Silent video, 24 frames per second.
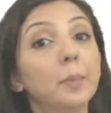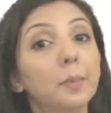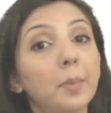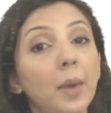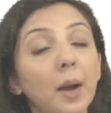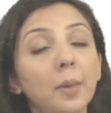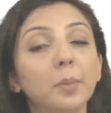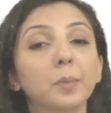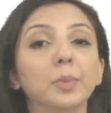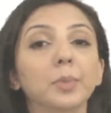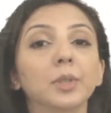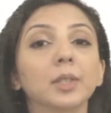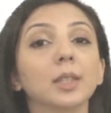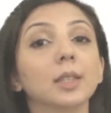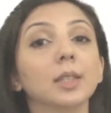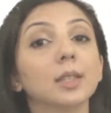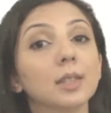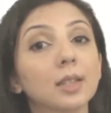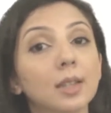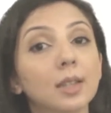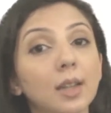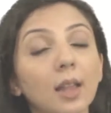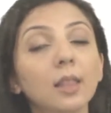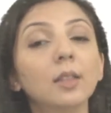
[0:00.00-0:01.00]
Mumps
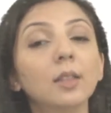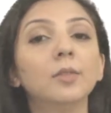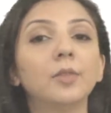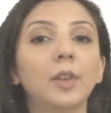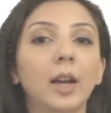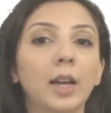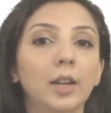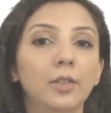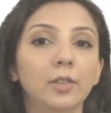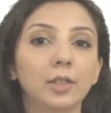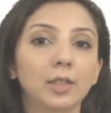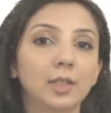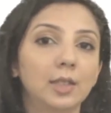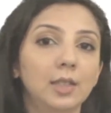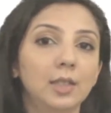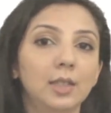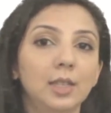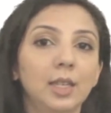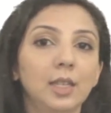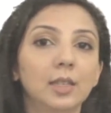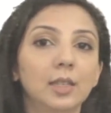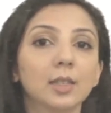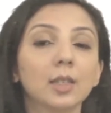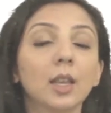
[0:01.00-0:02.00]
is another viral
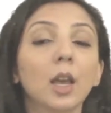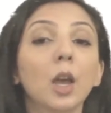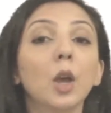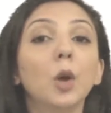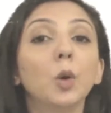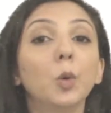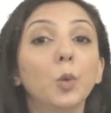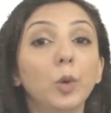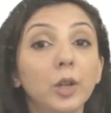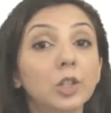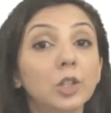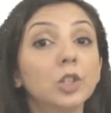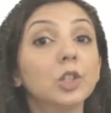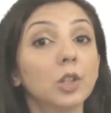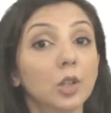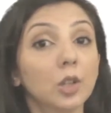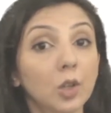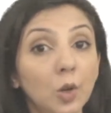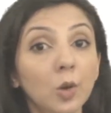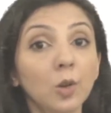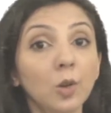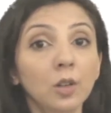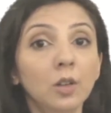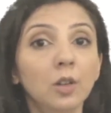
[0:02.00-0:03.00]
disease which
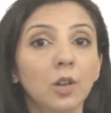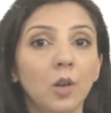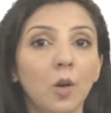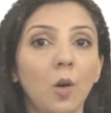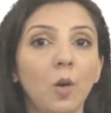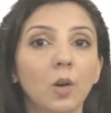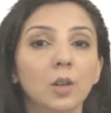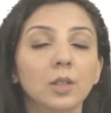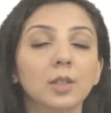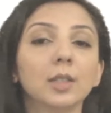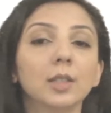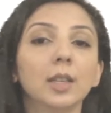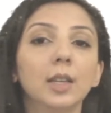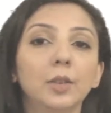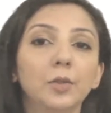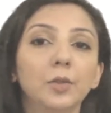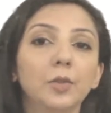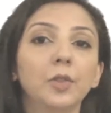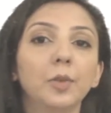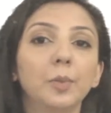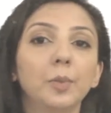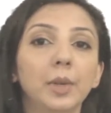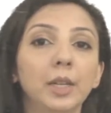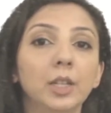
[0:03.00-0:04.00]
could cause
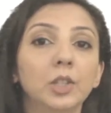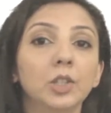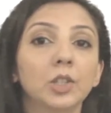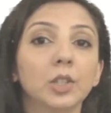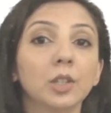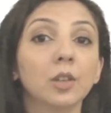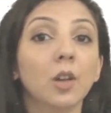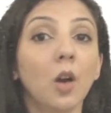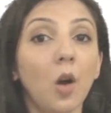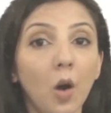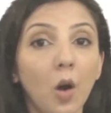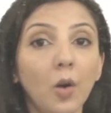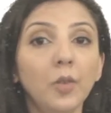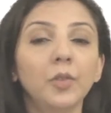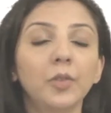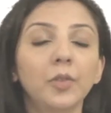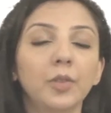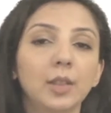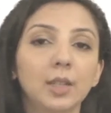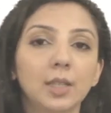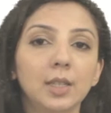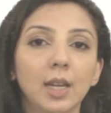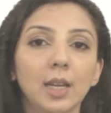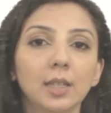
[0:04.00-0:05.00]
inflammation
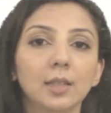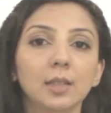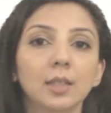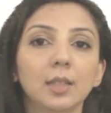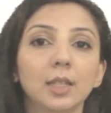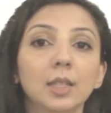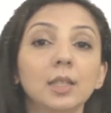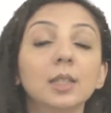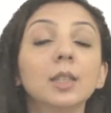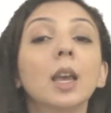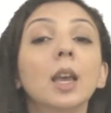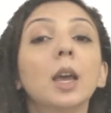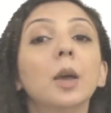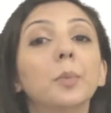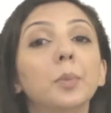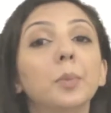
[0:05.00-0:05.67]
of the testes,